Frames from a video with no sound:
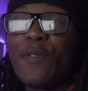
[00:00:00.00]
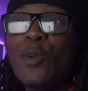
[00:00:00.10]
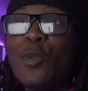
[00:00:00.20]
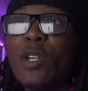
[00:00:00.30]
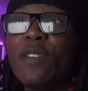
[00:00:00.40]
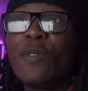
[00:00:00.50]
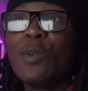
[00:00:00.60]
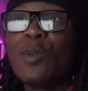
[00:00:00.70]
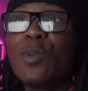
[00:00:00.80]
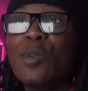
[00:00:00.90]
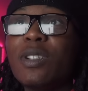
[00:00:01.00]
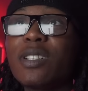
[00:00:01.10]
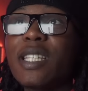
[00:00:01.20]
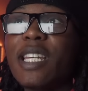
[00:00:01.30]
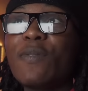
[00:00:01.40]
If you
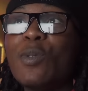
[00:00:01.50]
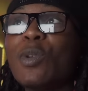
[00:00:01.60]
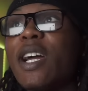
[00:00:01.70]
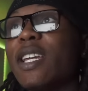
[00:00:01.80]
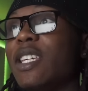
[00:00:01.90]
not